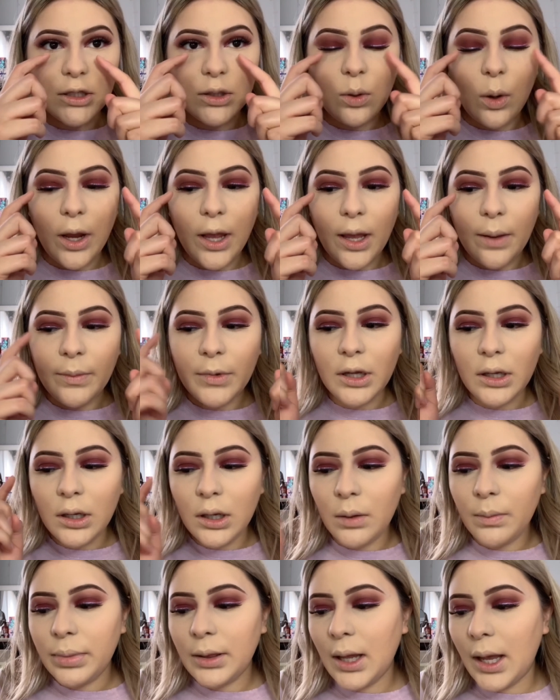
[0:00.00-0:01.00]
So I am
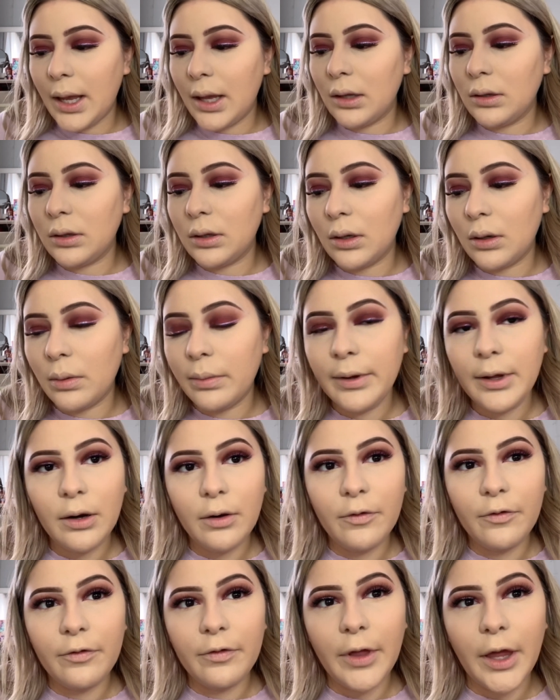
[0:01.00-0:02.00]
gonna apply a little bit
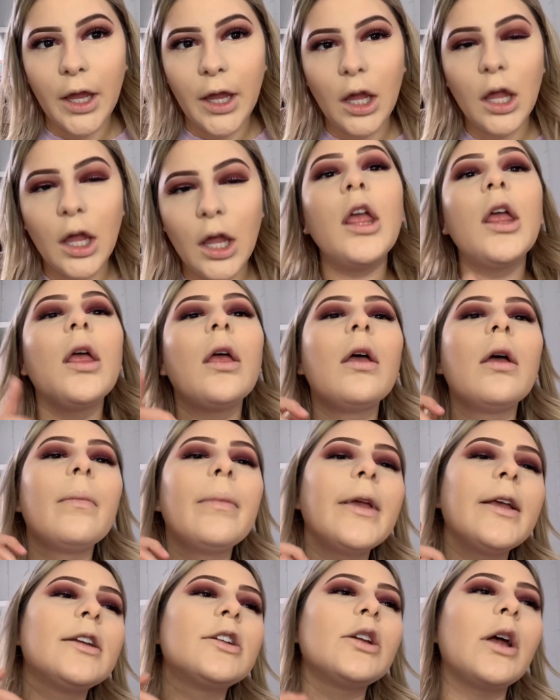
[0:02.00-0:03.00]
of like
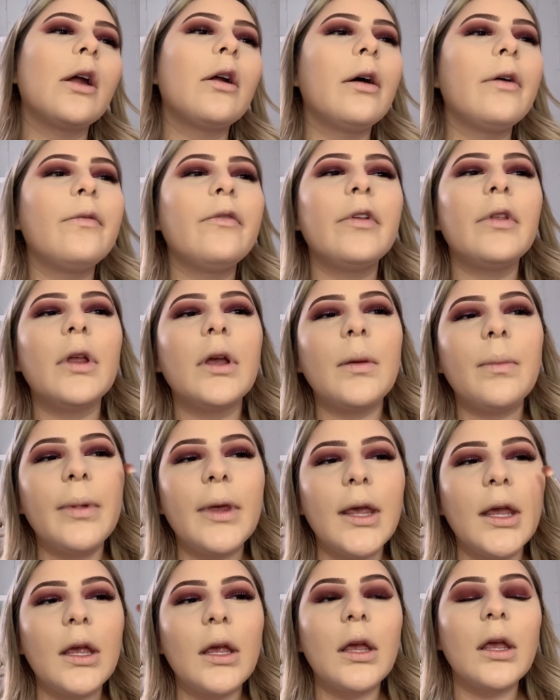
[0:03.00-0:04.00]
pink shadow. I feel like
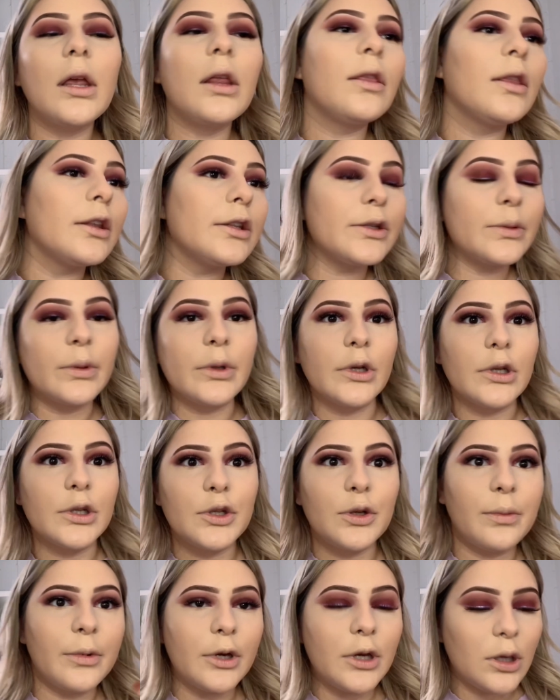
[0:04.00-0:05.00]
pink and this will look super